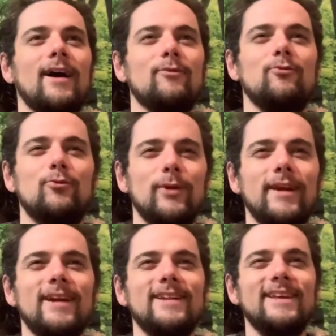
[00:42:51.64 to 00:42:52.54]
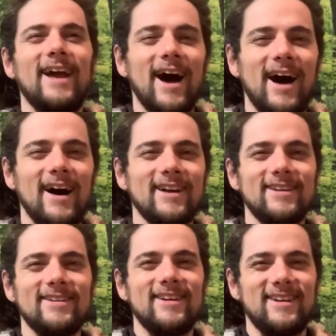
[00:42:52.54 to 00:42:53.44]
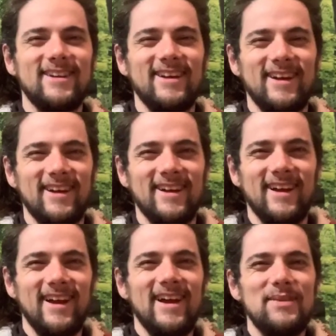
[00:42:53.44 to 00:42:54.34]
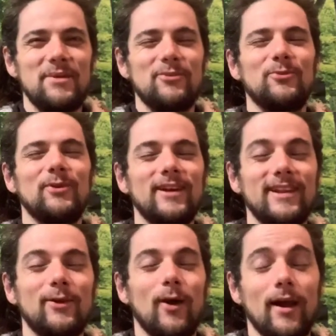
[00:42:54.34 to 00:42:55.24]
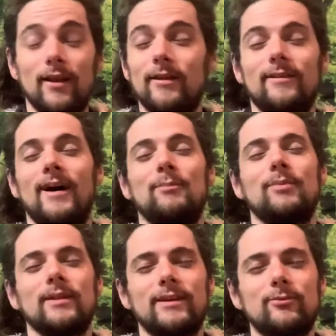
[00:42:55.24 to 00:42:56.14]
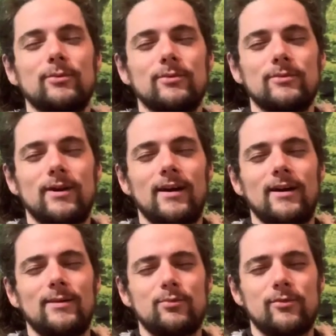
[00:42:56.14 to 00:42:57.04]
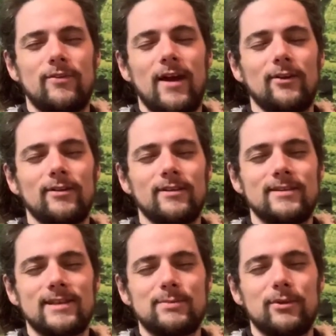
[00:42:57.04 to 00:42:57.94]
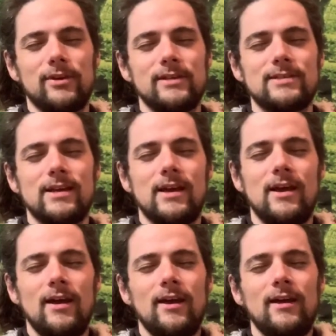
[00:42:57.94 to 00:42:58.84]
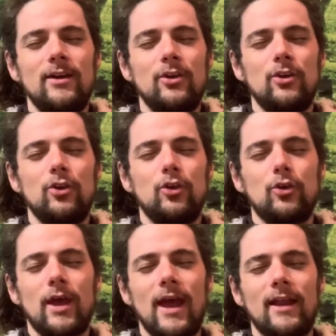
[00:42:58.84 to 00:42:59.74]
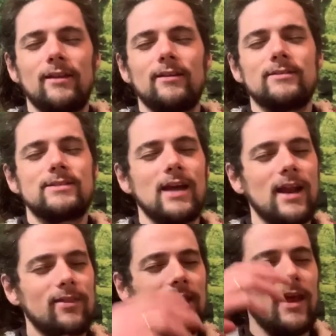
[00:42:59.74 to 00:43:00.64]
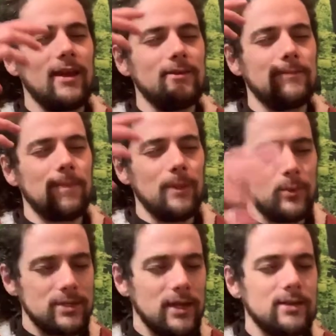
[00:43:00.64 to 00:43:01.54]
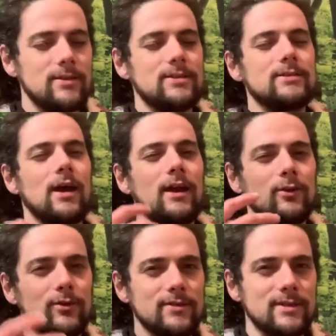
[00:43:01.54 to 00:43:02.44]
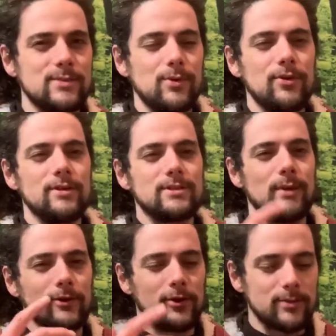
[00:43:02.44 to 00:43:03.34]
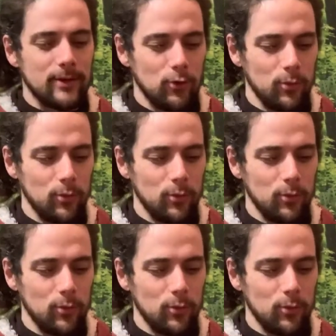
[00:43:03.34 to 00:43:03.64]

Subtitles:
Really hard, but really quite unbelievable and profound an experience. You can start at the head, and once you get into this cycle, this experience, microcosmic orbit